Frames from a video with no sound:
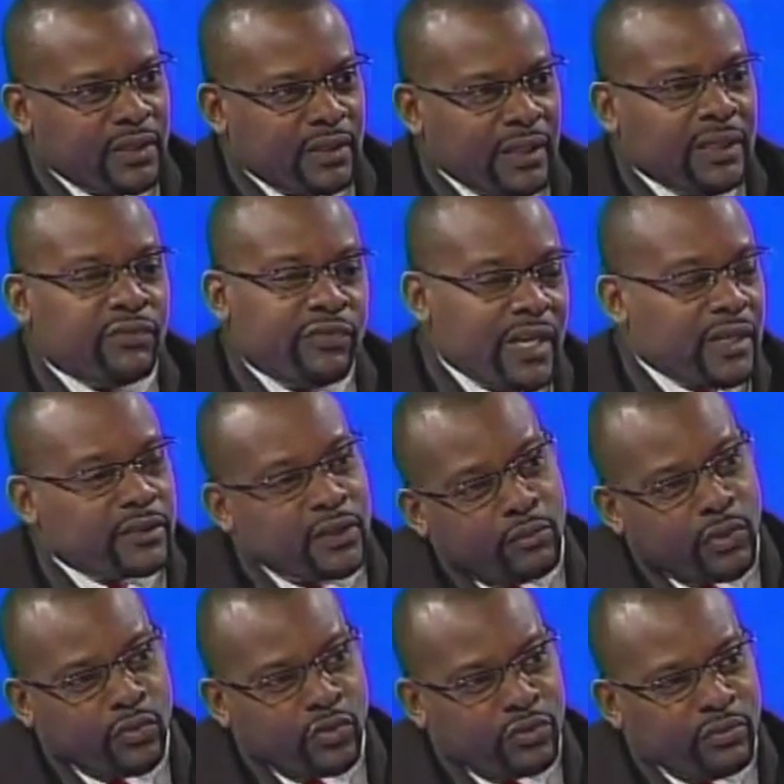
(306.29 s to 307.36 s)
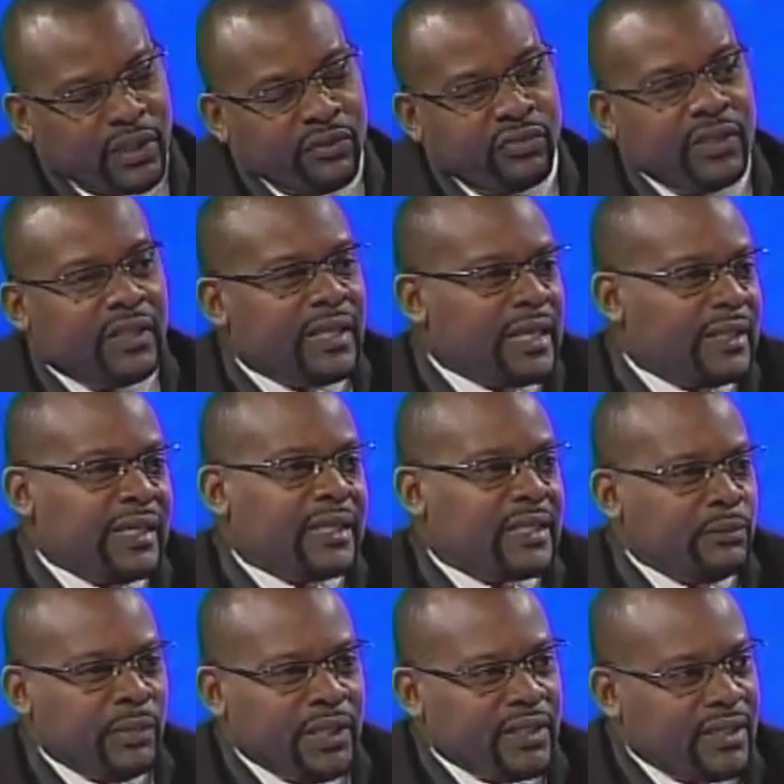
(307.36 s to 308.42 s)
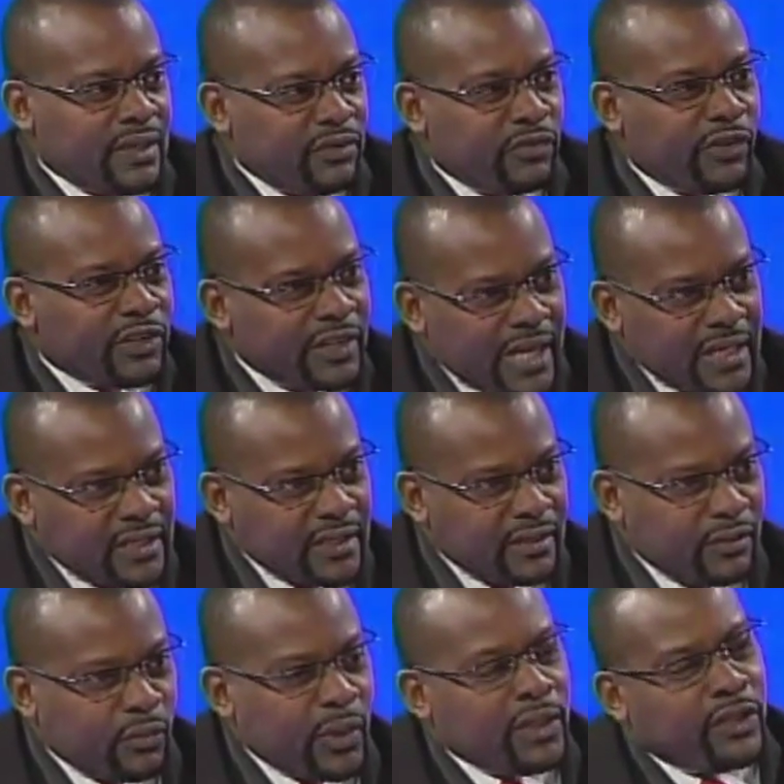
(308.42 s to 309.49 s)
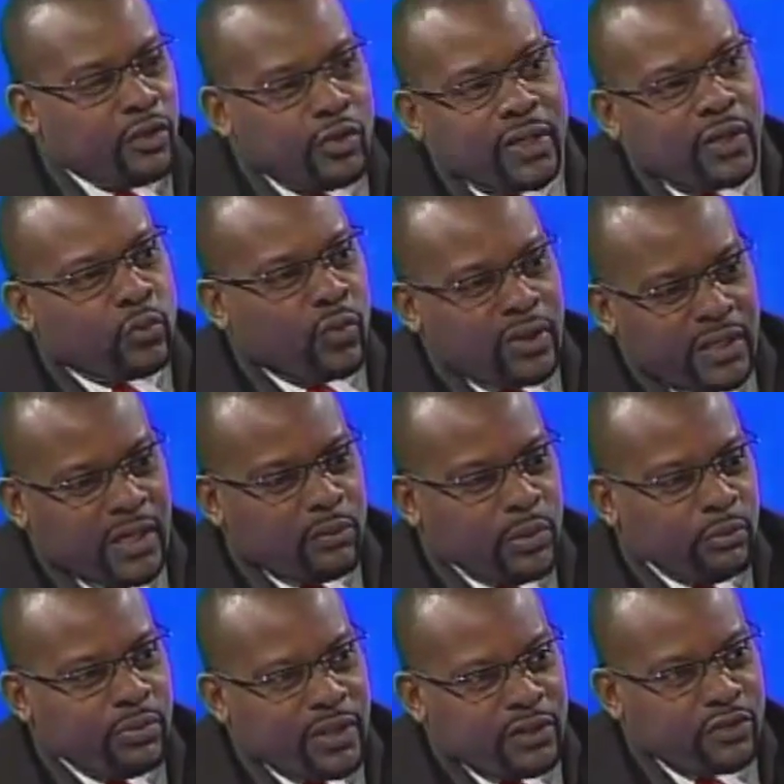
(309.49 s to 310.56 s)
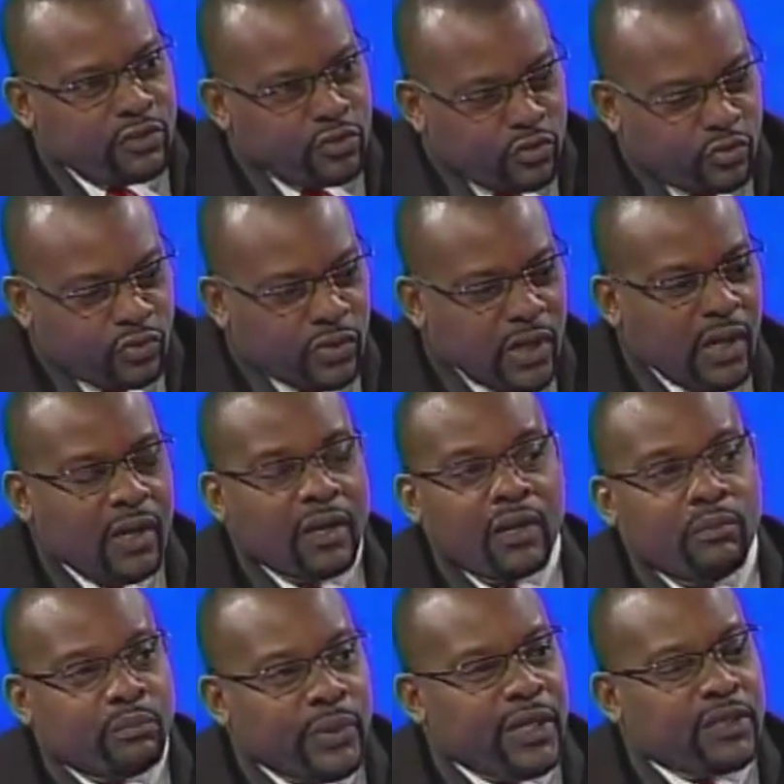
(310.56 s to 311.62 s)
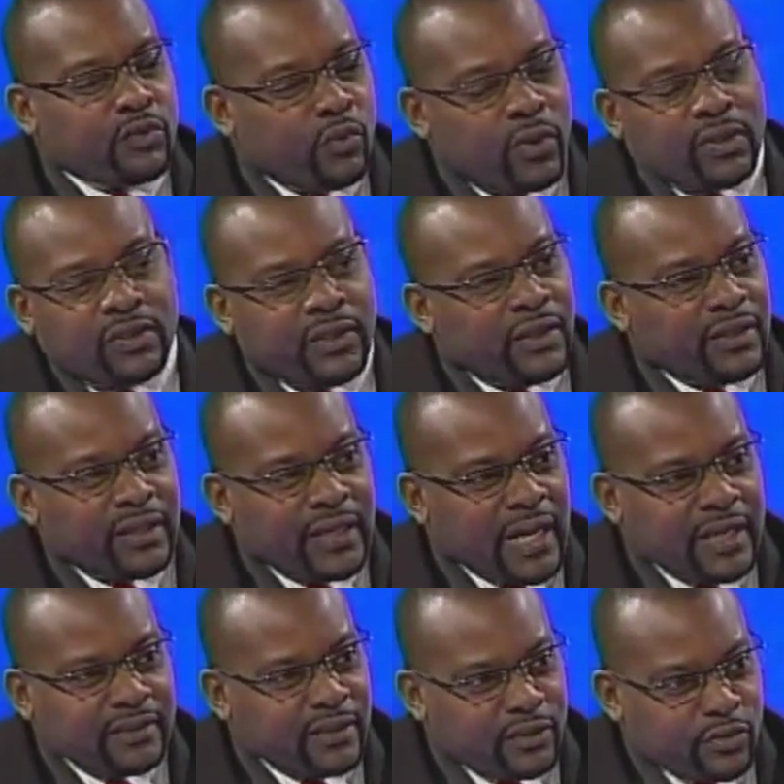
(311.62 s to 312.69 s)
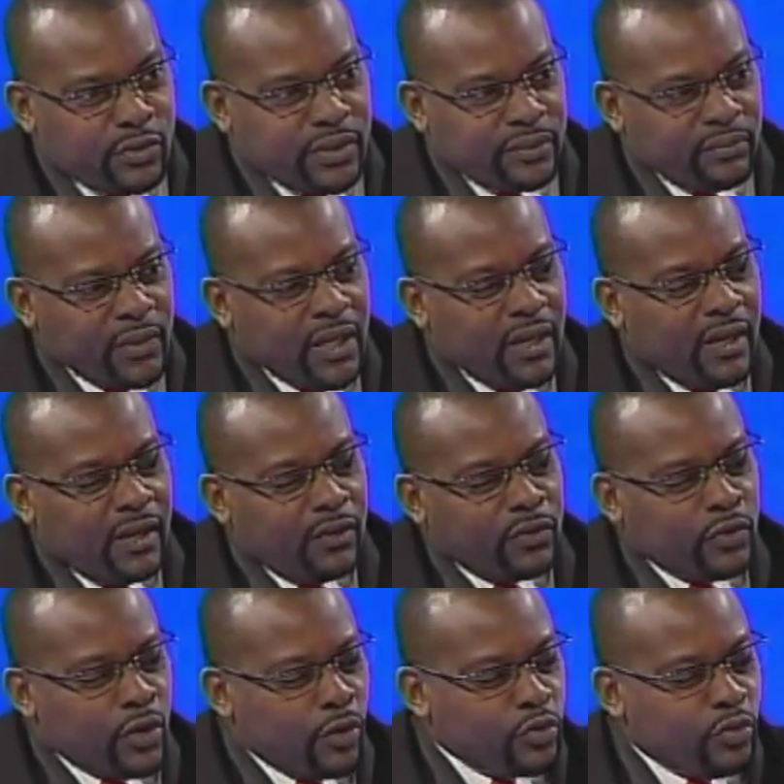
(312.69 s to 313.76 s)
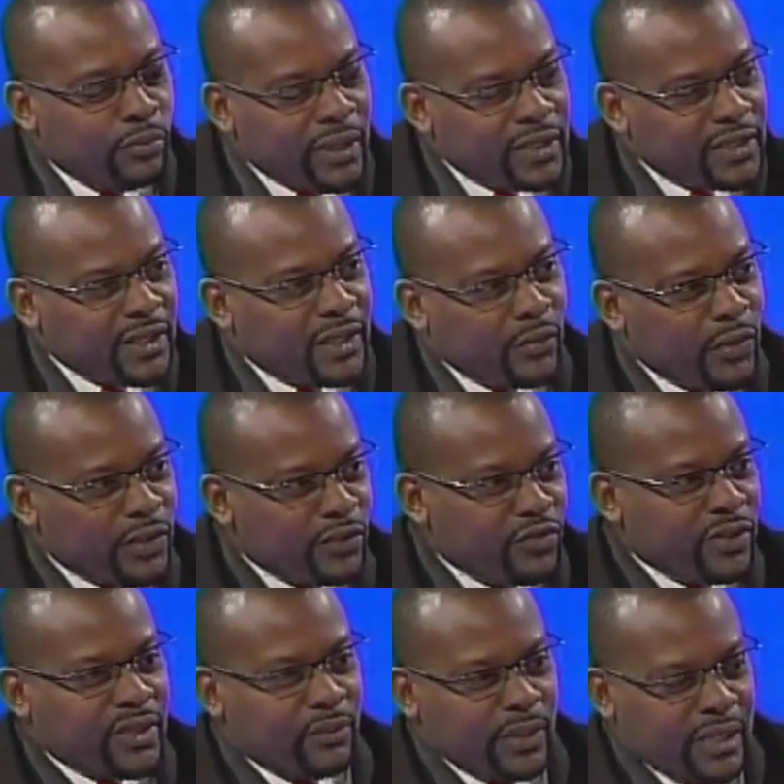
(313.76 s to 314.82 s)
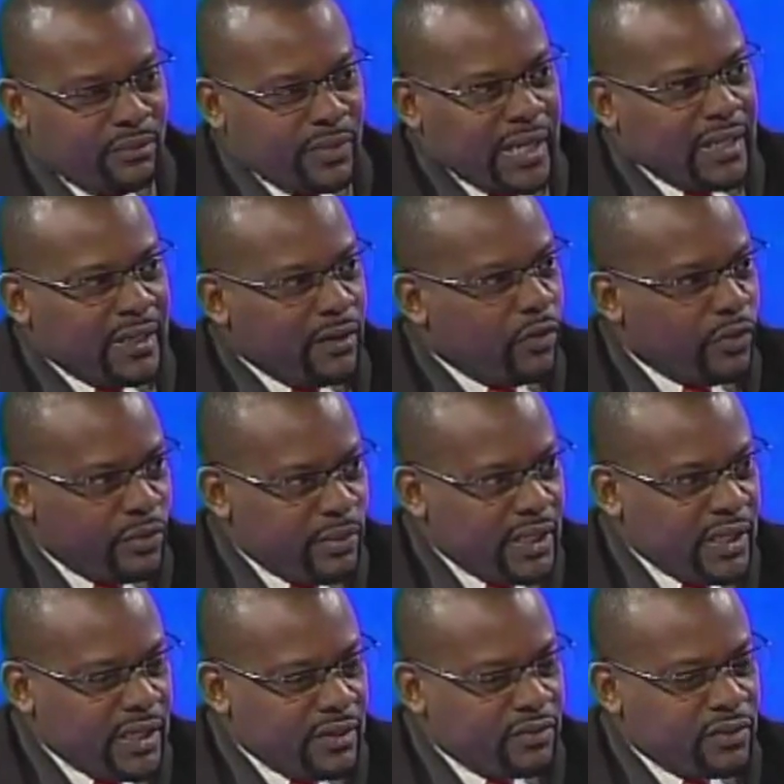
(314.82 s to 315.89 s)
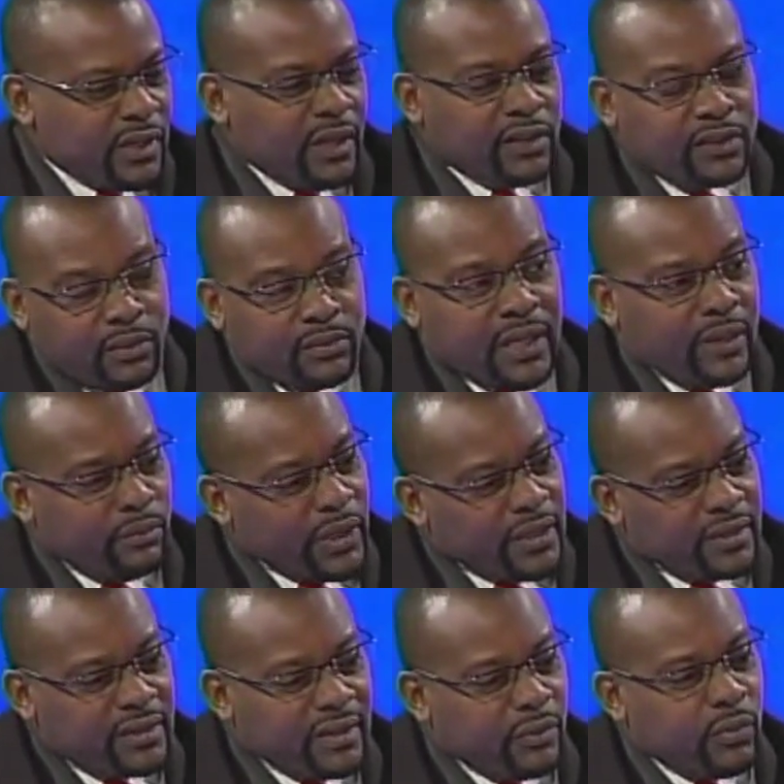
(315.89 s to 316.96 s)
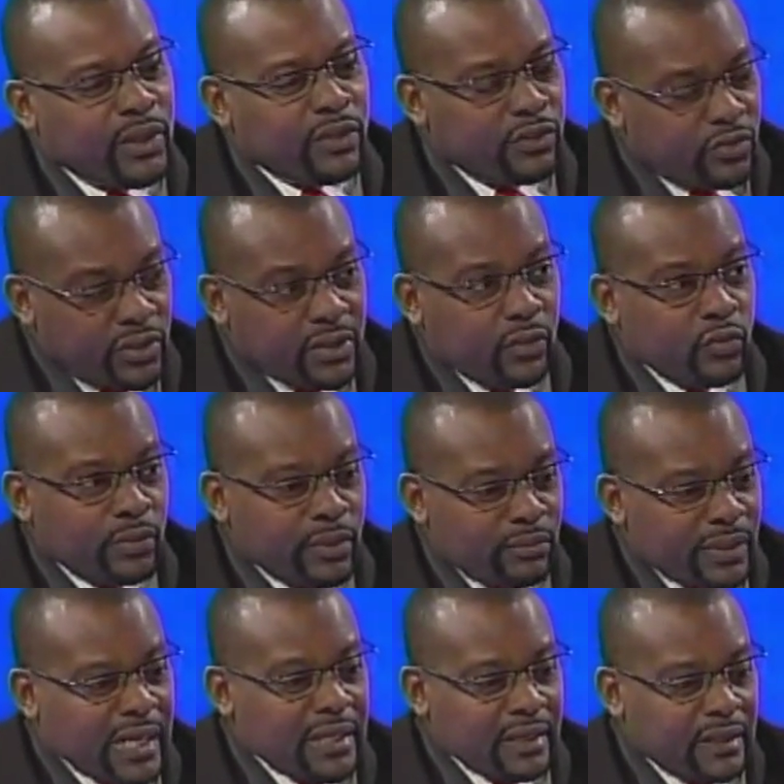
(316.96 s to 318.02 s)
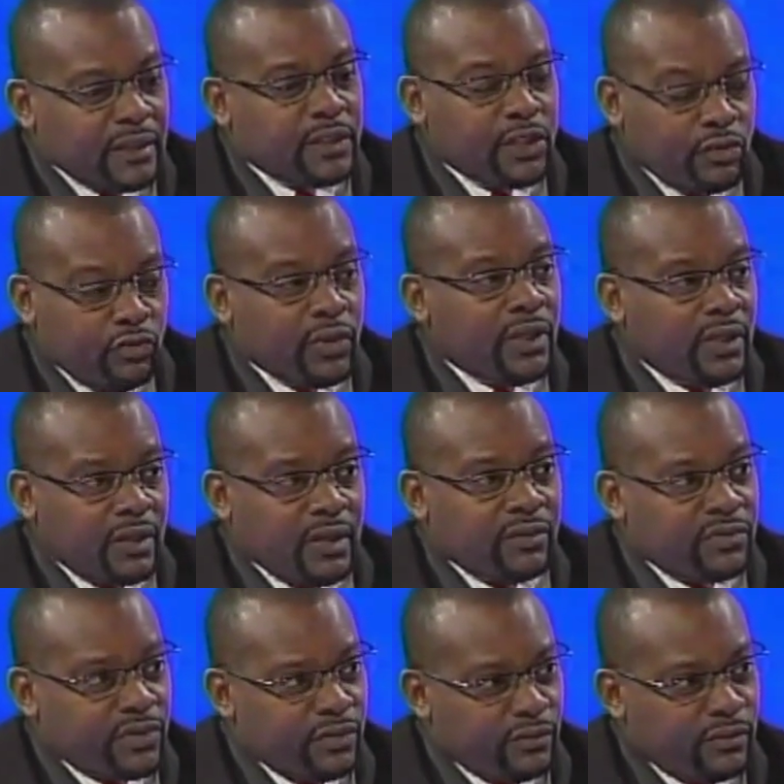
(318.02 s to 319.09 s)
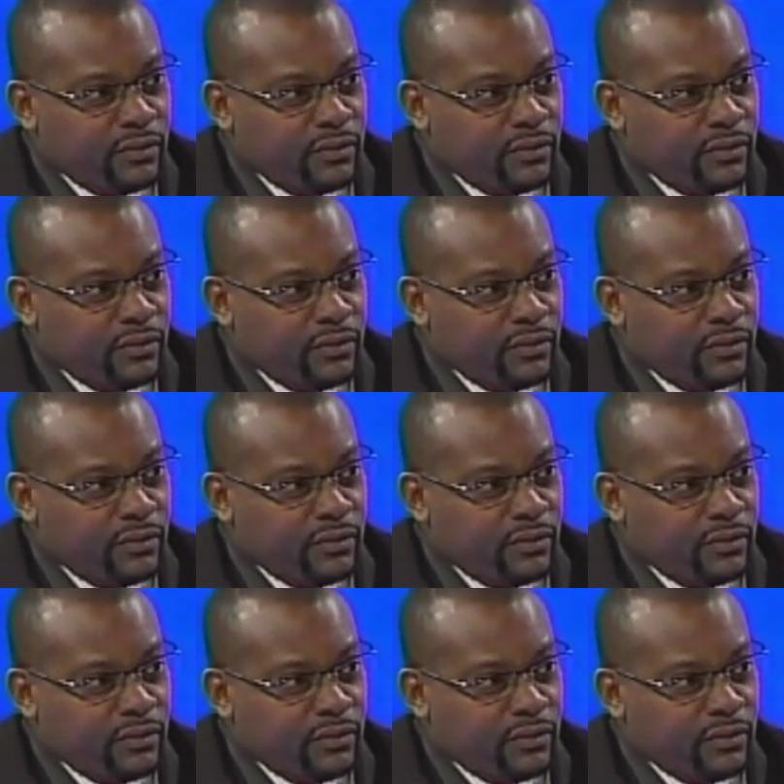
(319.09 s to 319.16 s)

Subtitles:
In fact, some of those men feel that they are being taken for granted when they look at what they are prepared to do compared to what the other guys are doing. You know, you mentioned that when you treat a man badly, how he behaves. Sometimes men think when you treat a woman badly, she really loves you.